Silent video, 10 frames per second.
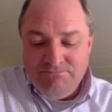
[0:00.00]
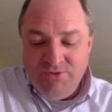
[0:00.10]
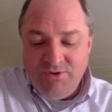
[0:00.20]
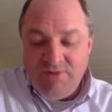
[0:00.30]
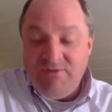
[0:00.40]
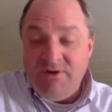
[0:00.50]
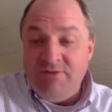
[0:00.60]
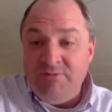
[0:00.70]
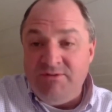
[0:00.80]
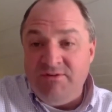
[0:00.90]
are very
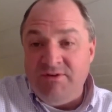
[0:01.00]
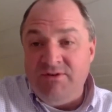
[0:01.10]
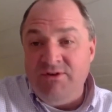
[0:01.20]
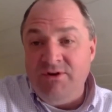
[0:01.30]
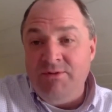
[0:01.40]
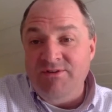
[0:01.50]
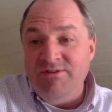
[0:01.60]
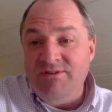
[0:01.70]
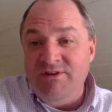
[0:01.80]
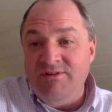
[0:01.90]
specific to your
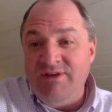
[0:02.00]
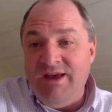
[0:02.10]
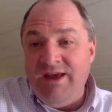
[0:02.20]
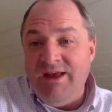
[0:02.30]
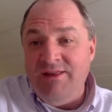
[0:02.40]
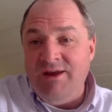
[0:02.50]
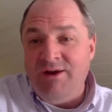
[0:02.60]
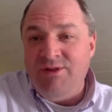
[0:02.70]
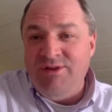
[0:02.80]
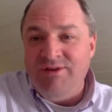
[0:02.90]
businesses, and they
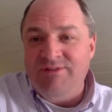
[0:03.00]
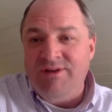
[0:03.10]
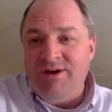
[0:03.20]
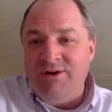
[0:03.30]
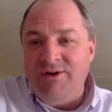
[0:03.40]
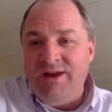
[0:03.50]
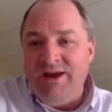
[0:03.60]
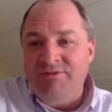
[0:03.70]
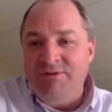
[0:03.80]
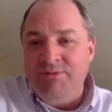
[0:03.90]
are things that are going to
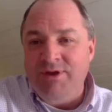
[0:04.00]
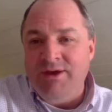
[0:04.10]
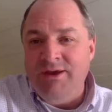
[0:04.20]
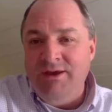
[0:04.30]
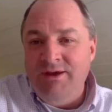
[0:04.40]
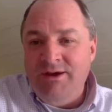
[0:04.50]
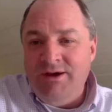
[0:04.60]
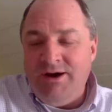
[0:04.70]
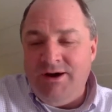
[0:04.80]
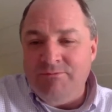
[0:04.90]
have to be,
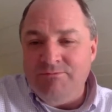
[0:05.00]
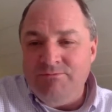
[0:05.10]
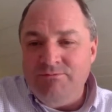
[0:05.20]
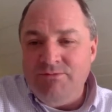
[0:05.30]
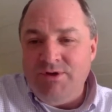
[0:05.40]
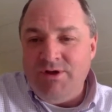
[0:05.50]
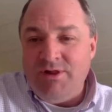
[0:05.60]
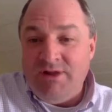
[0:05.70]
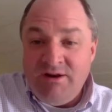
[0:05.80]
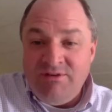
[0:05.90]
a
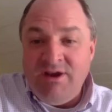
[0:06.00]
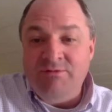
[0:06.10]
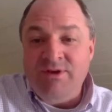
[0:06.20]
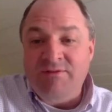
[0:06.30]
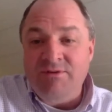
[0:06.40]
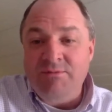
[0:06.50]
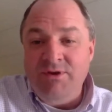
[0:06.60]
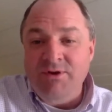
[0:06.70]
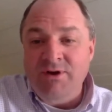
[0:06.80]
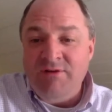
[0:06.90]
lot of times
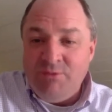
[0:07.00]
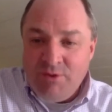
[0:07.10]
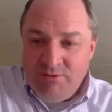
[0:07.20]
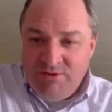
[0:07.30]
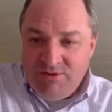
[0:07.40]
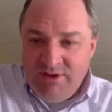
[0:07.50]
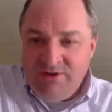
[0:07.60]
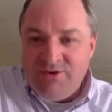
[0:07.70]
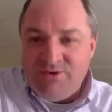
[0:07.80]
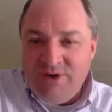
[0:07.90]
you're going to have to work with your
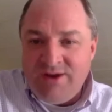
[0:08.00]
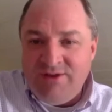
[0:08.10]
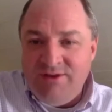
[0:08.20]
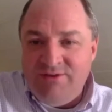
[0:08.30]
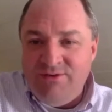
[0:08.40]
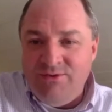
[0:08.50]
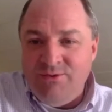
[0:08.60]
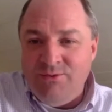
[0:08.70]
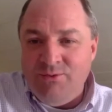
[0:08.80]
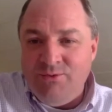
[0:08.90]
lender directly to